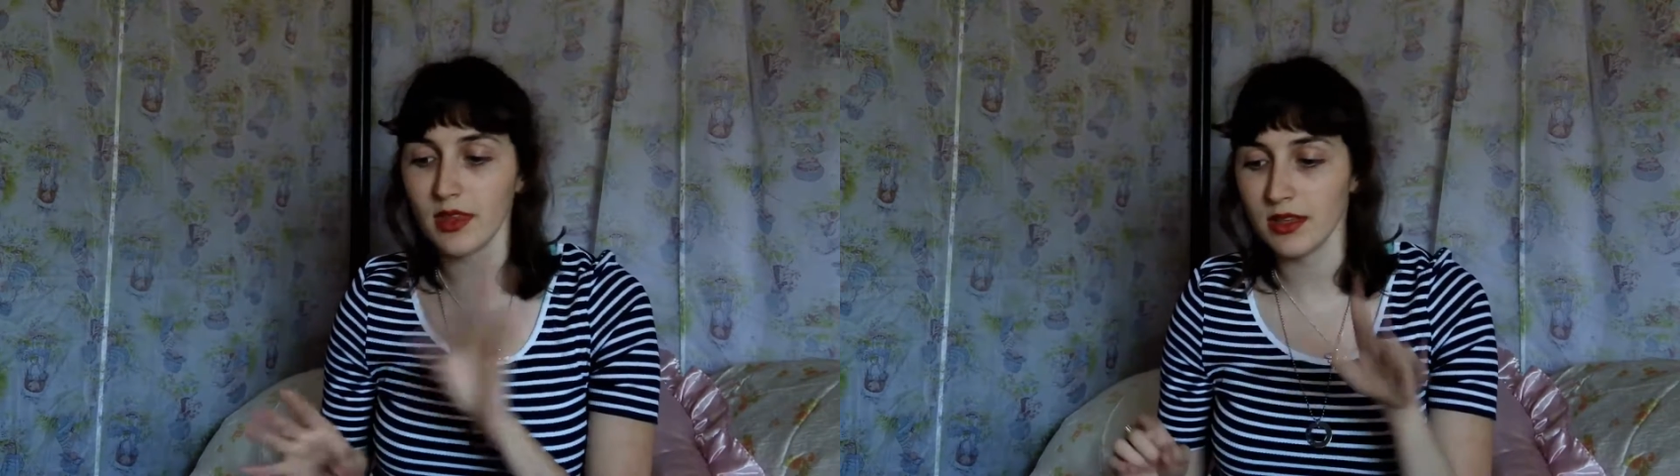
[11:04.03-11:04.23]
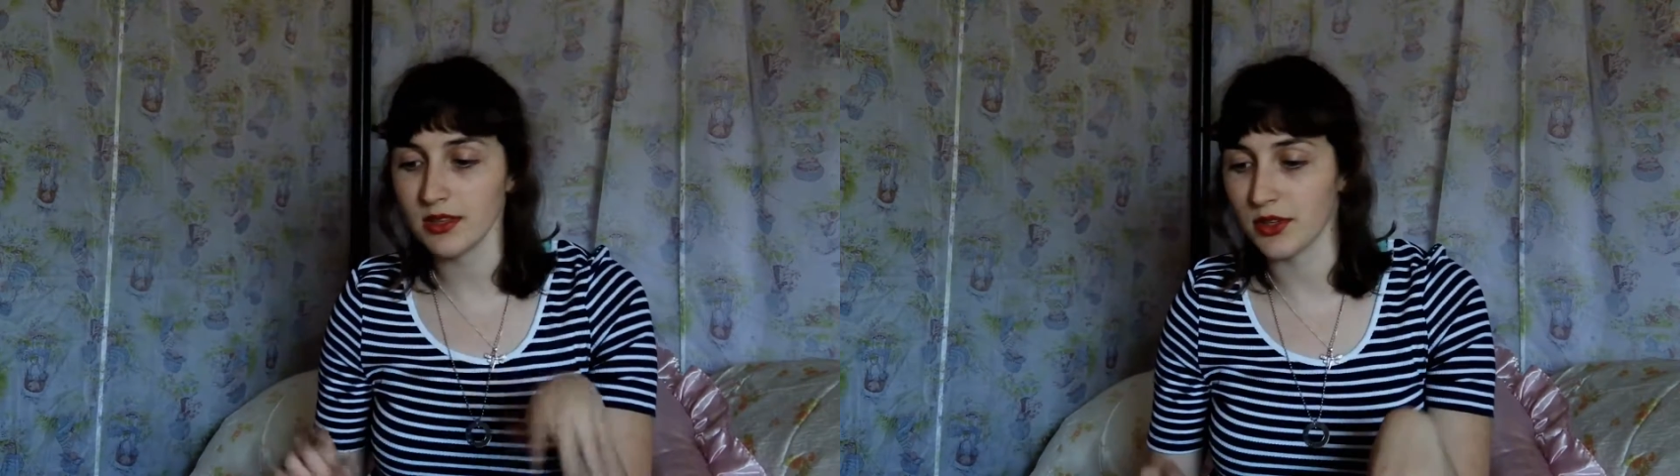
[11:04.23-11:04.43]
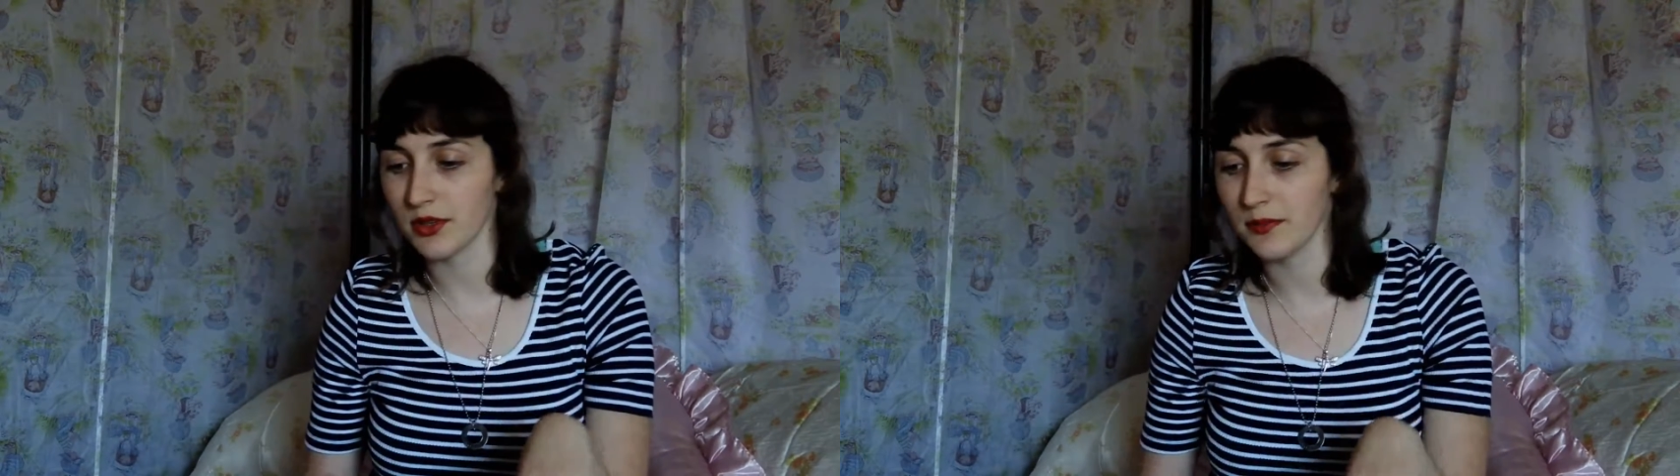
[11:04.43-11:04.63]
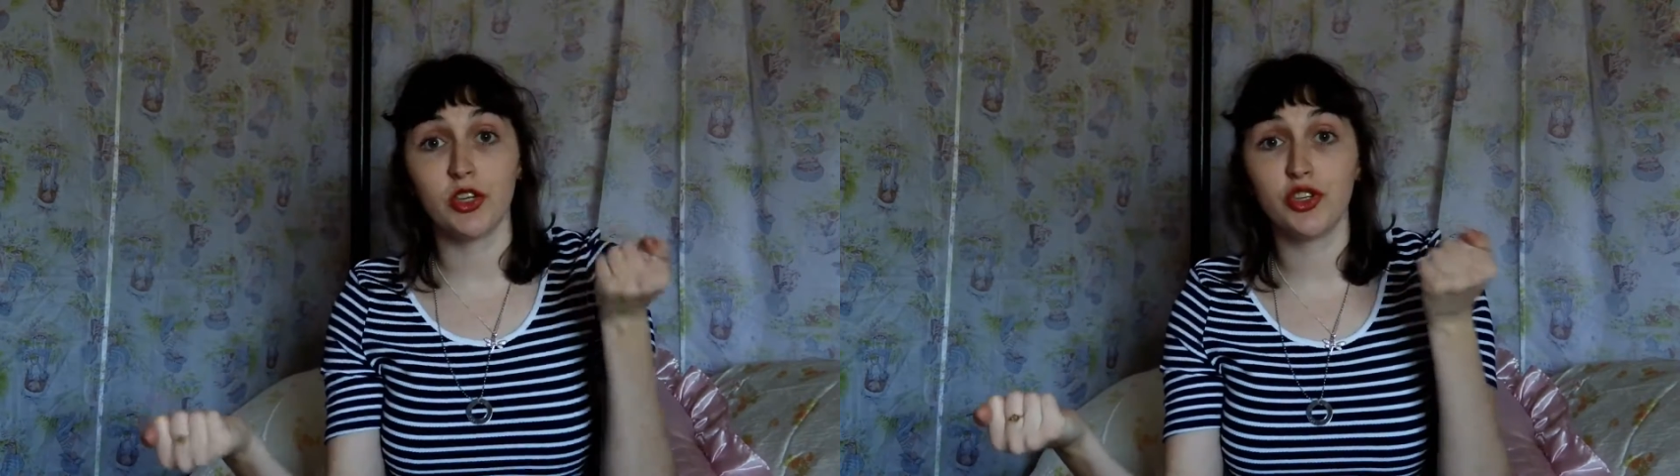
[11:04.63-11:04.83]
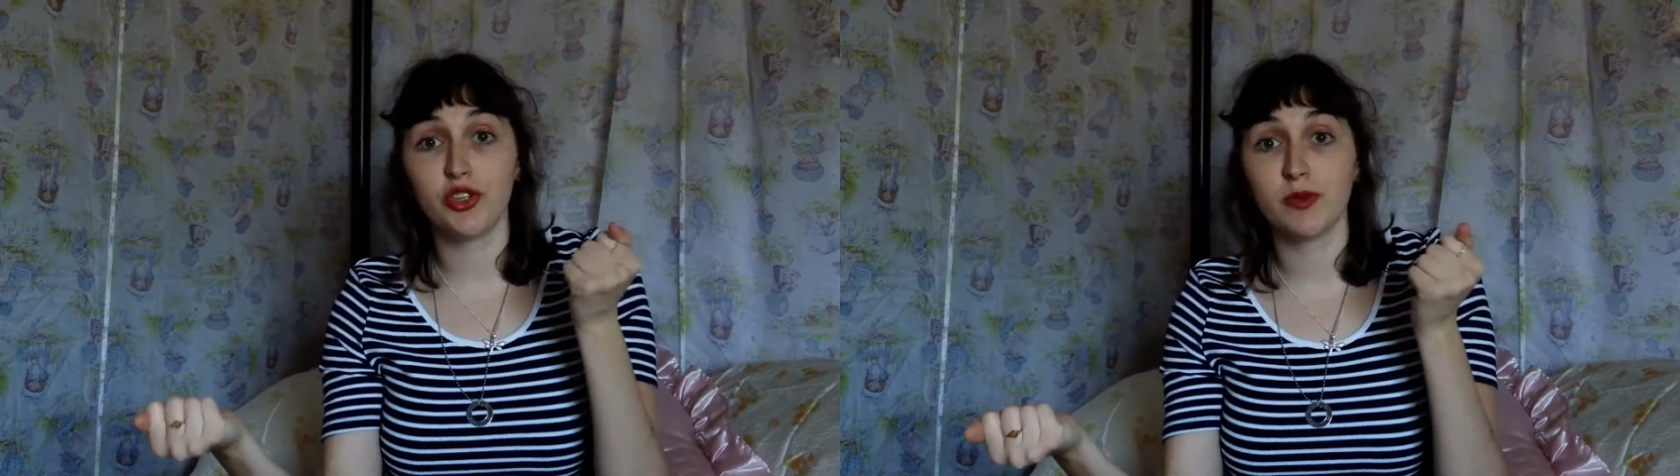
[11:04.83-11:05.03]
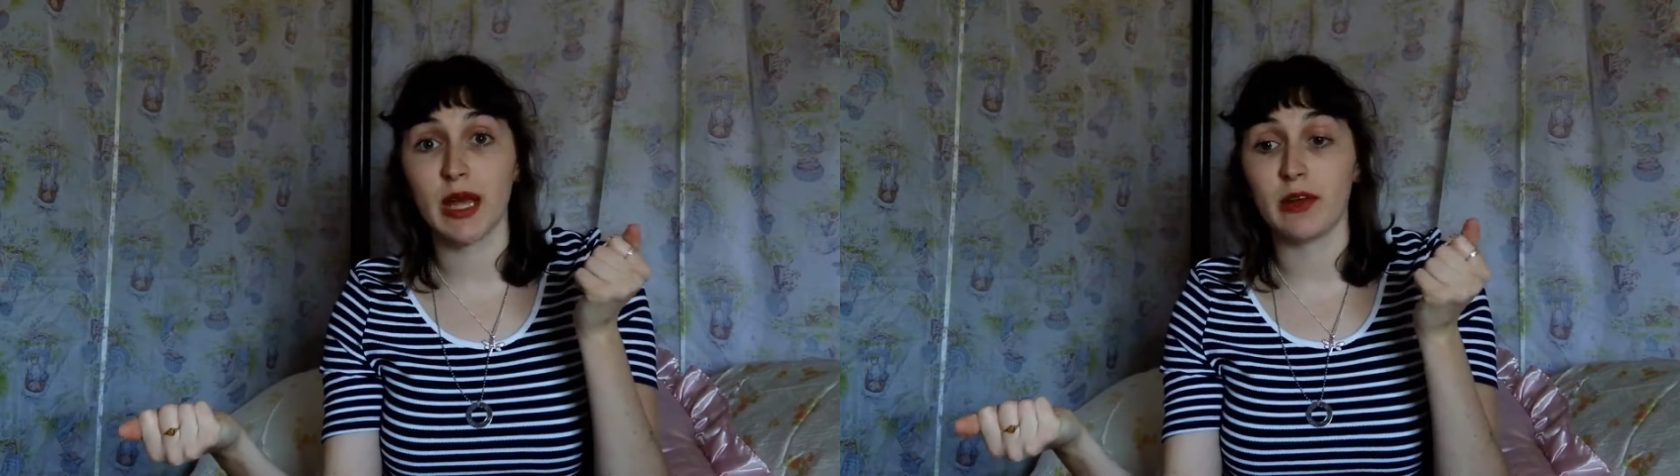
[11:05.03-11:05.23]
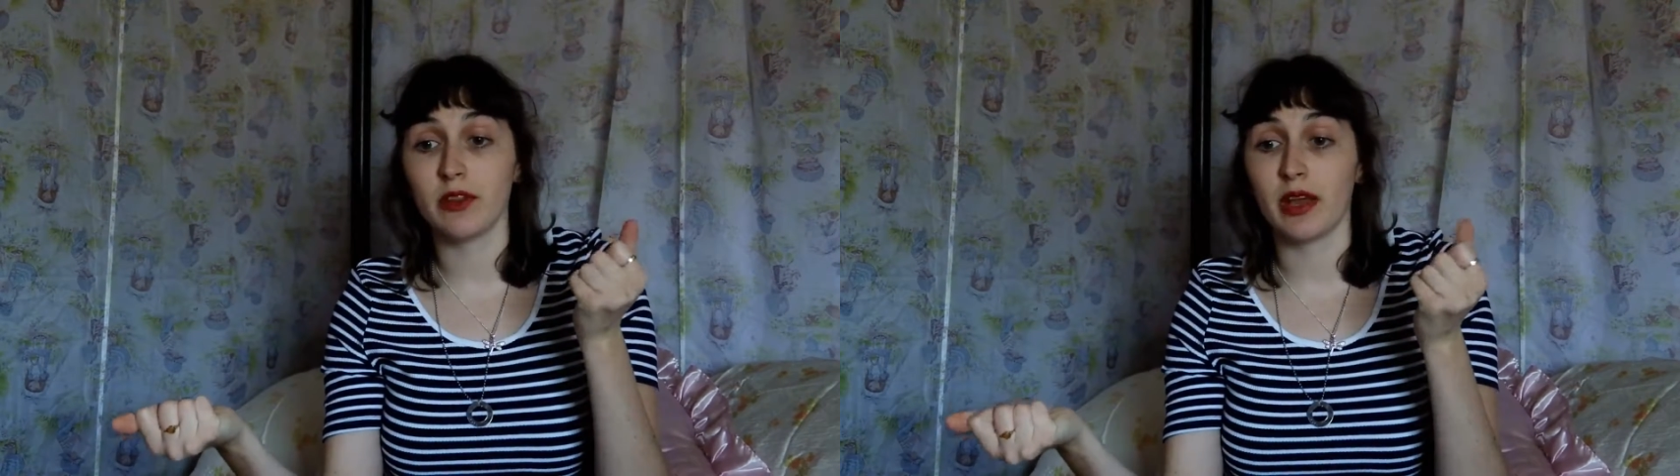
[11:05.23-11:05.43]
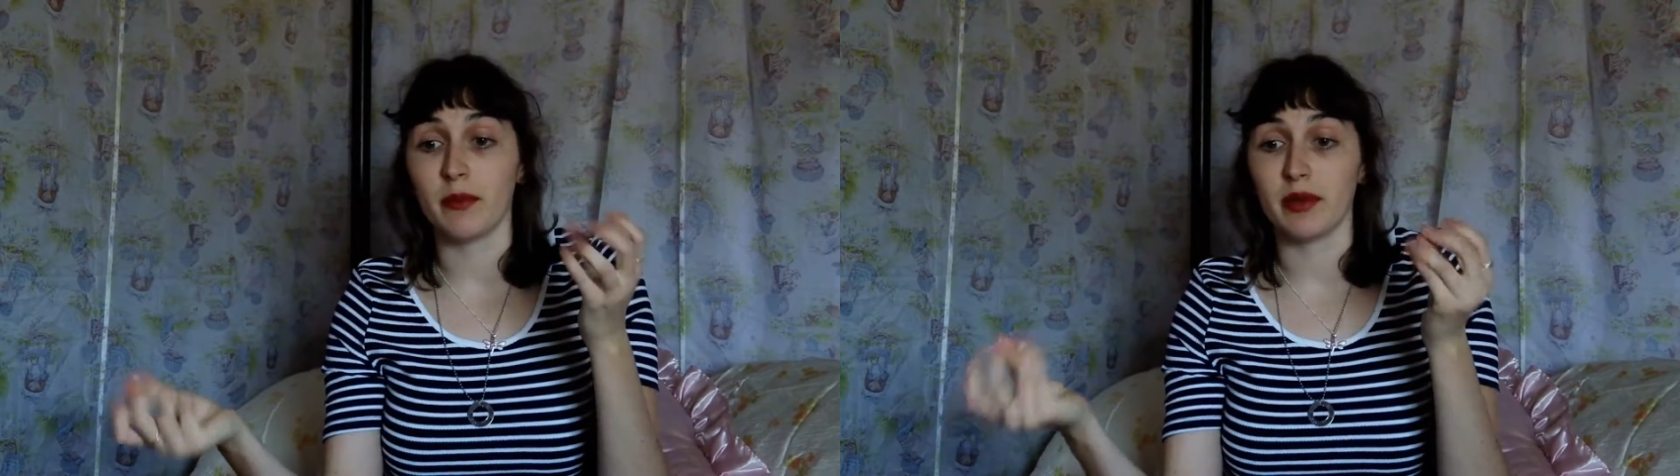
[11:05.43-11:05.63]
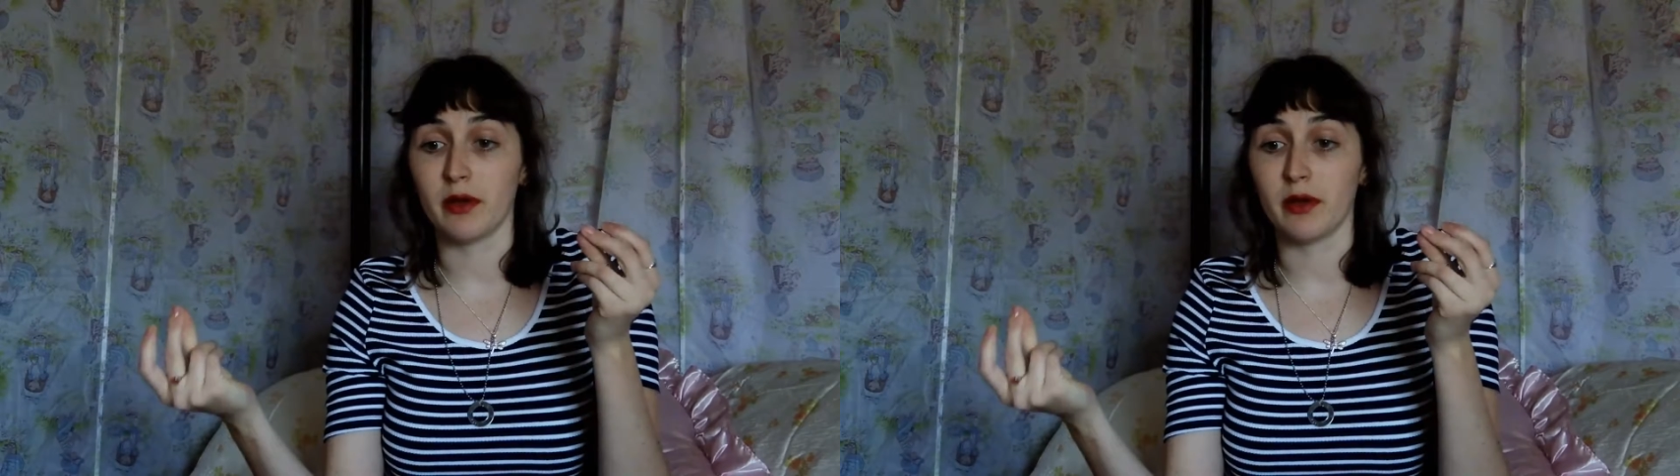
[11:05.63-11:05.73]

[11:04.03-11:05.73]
It's good. YouTube channel that I've been